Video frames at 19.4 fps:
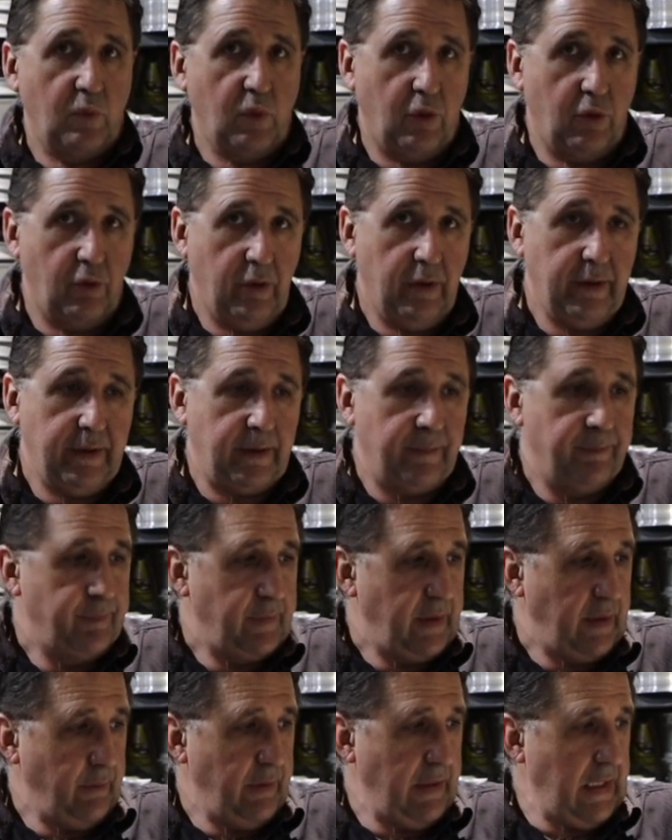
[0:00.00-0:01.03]
Alrighty,
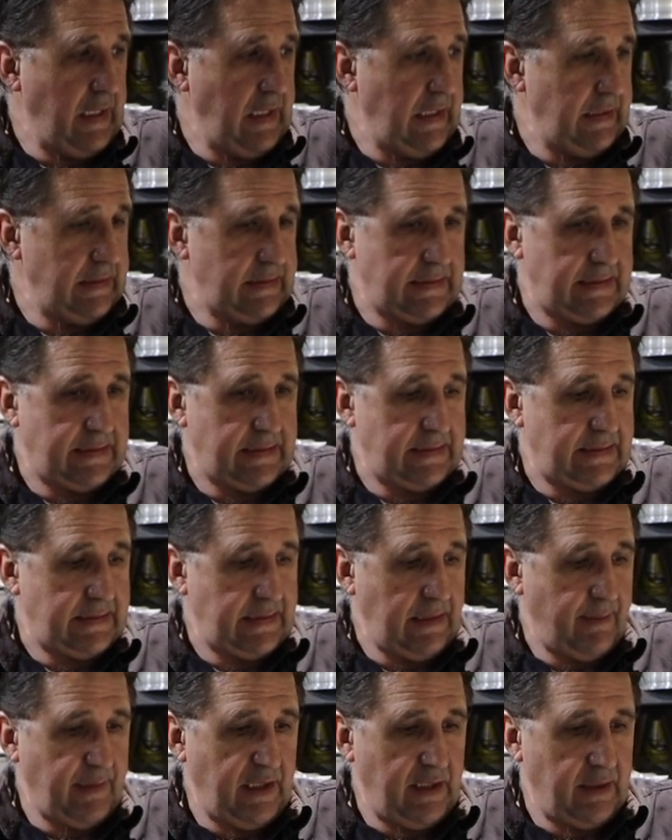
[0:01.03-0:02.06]
here we are
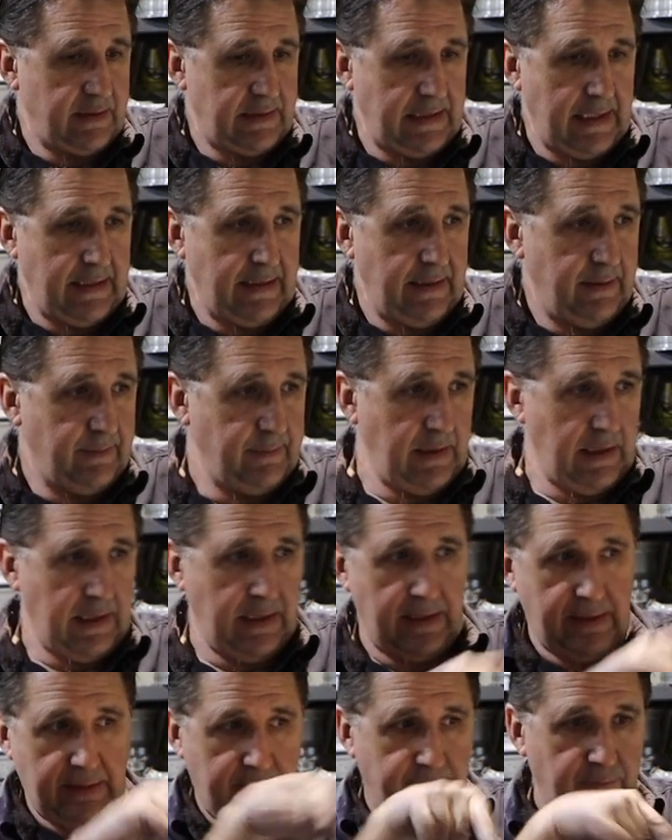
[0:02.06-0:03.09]
some hours later,
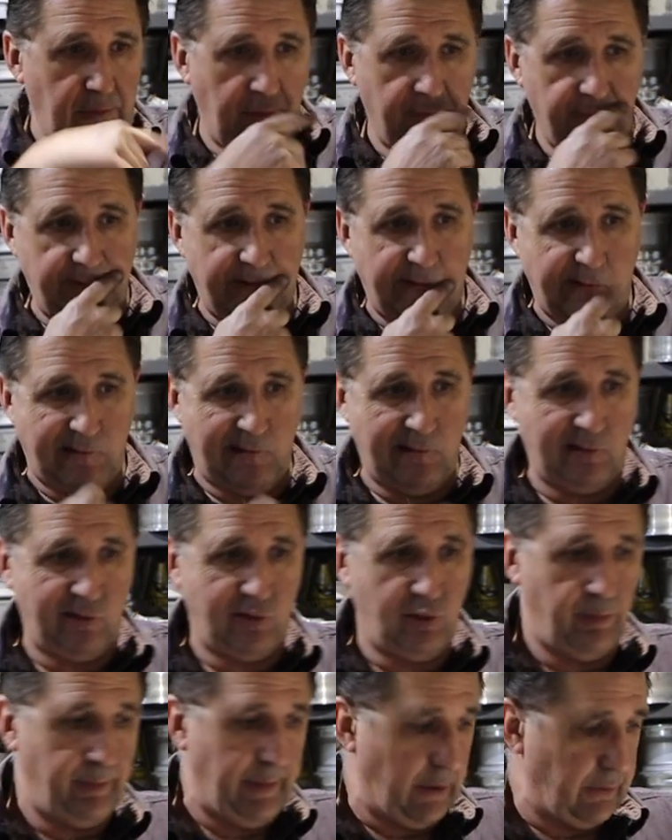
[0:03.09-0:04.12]
and I've got four wheels
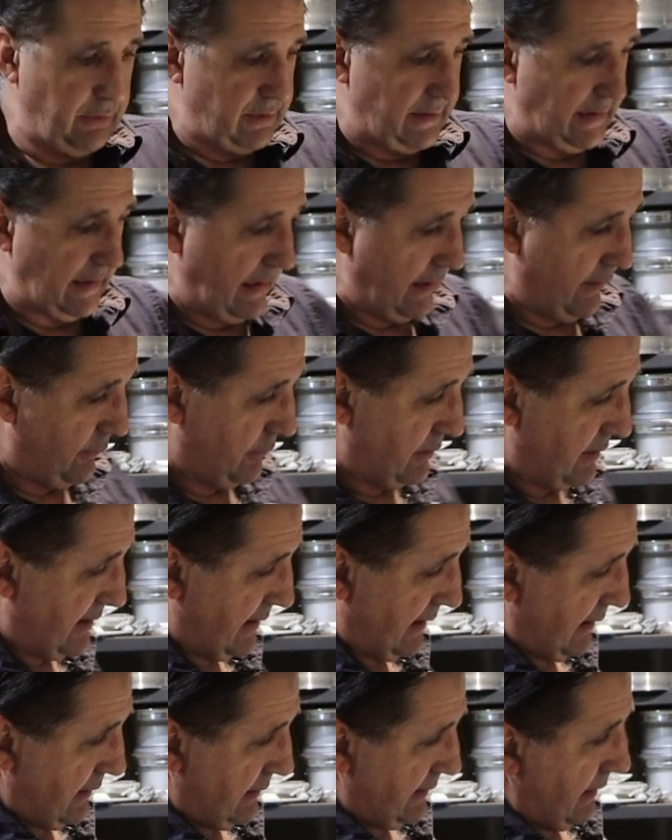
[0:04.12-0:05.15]
all bolted together and
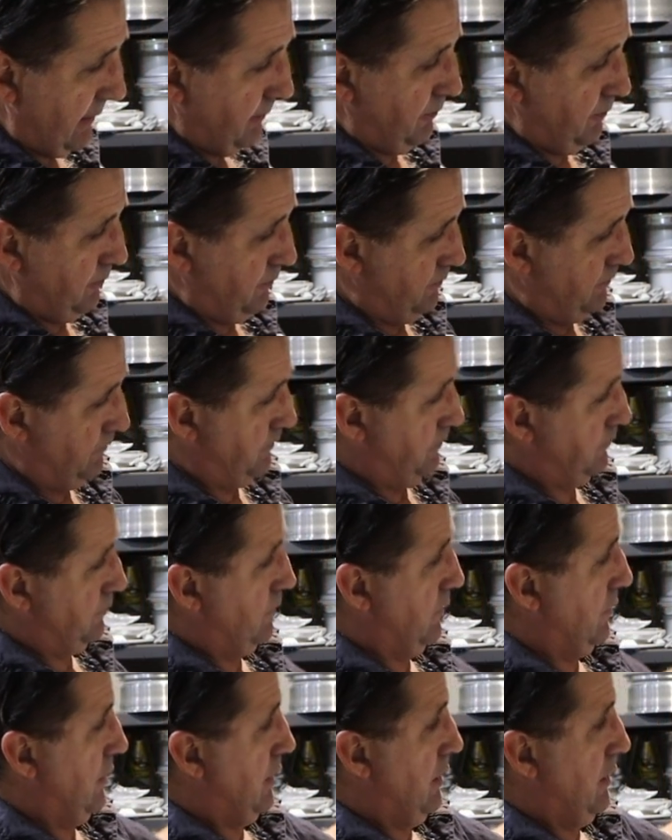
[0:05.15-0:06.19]
sealed up.
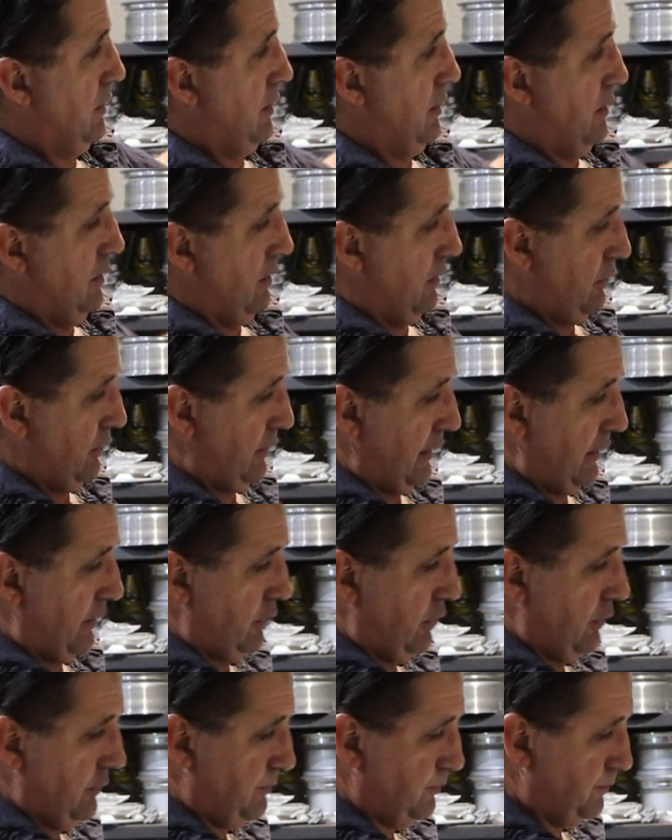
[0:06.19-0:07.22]
Looking
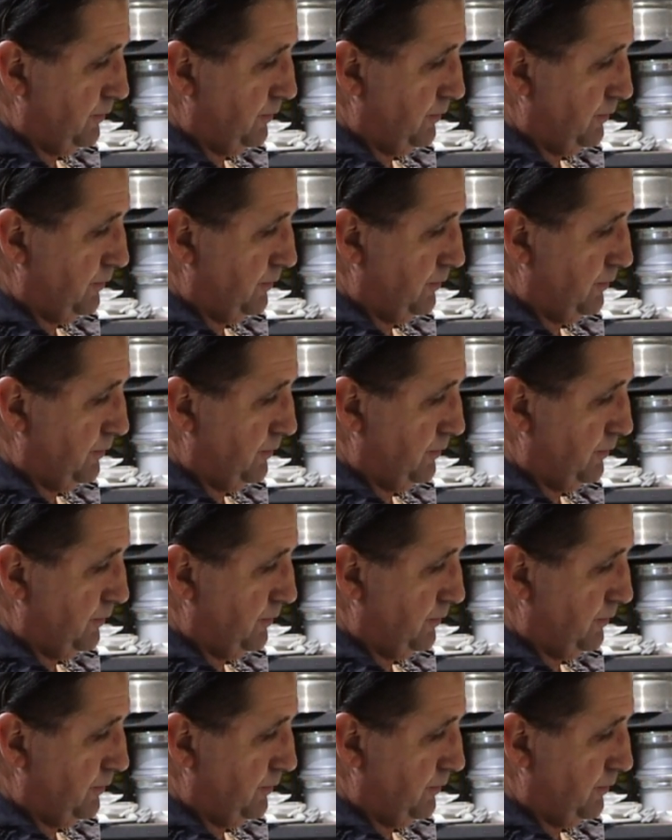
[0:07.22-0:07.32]
good.